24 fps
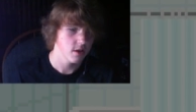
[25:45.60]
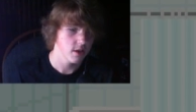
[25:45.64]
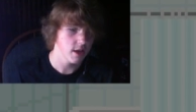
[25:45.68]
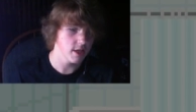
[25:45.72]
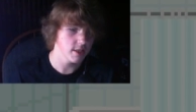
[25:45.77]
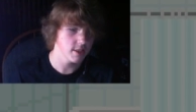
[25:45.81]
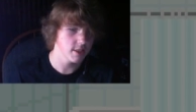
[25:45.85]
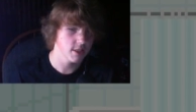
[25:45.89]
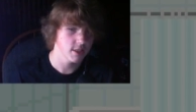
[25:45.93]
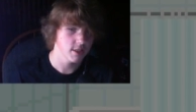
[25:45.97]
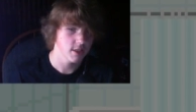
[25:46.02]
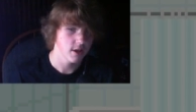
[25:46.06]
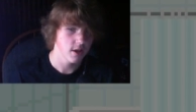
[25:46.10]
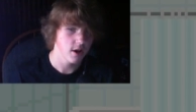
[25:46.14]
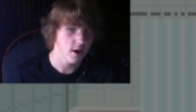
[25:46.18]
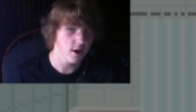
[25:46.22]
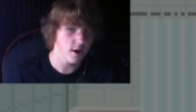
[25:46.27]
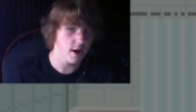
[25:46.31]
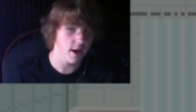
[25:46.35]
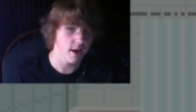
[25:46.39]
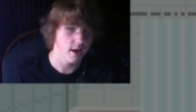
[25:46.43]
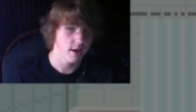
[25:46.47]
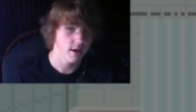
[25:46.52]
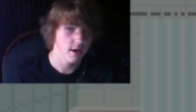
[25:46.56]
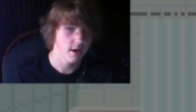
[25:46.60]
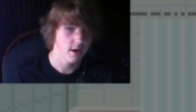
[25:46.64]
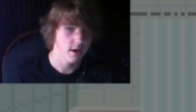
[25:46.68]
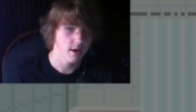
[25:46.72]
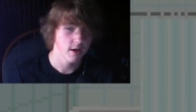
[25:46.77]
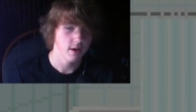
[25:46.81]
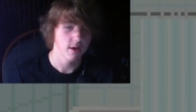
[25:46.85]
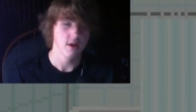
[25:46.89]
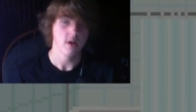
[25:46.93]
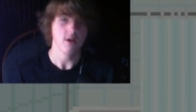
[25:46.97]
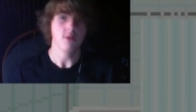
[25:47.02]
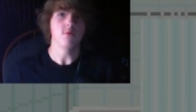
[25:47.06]
Yes, okay.
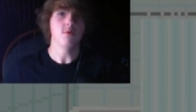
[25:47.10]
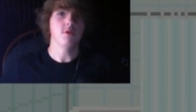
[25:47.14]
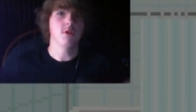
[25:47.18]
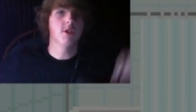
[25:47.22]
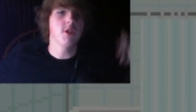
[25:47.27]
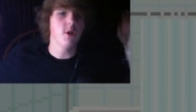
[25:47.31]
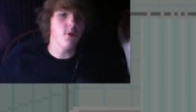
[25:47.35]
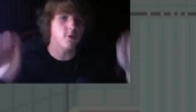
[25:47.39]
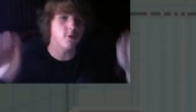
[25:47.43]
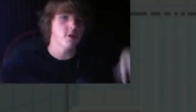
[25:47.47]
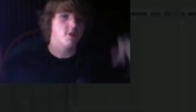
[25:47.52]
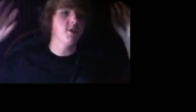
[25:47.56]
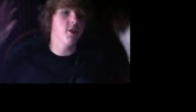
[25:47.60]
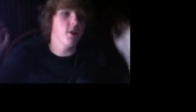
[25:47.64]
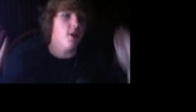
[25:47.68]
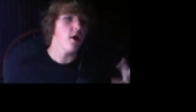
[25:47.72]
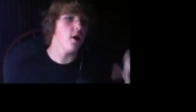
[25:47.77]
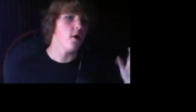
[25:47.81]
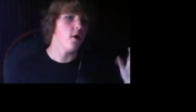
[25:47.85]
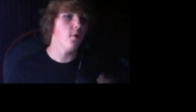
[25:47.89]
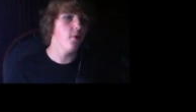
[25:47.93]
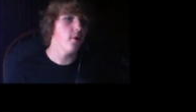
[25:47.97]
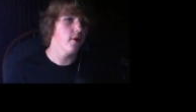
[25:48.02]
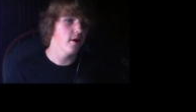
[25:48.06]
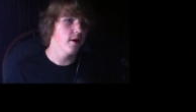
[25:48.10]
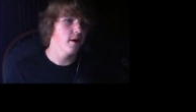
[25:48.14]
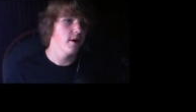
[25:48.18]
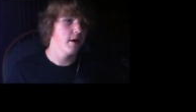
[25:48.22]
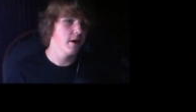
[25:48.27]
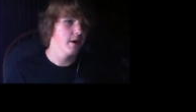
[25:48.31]
We're so slow.